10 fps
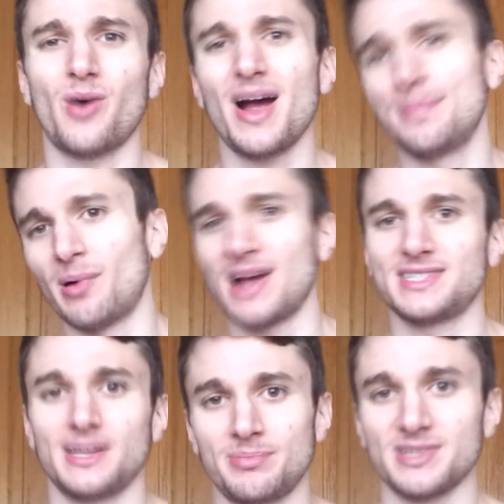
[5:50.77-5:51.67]
Why buy a
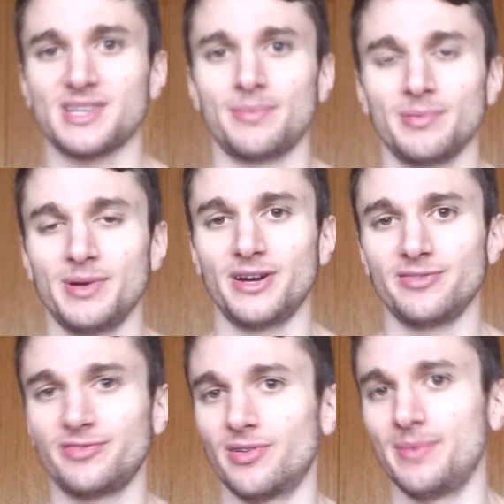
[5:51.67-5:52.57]
separate
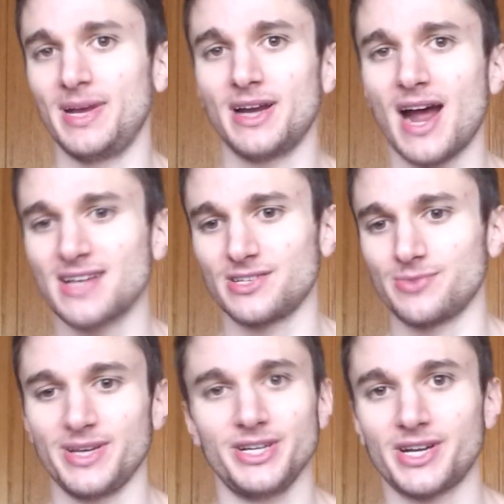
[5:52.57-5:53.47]
supplement for amino
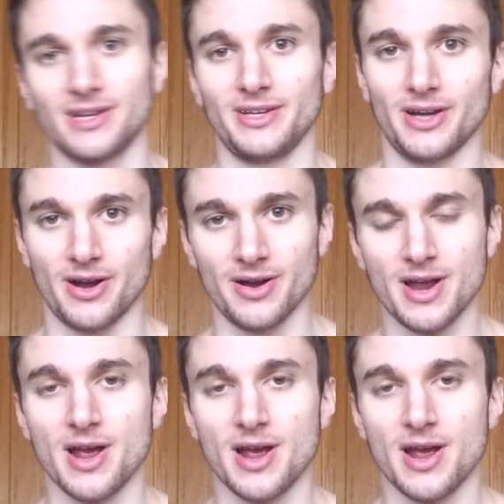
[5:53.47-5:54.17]
acids when you can, you know,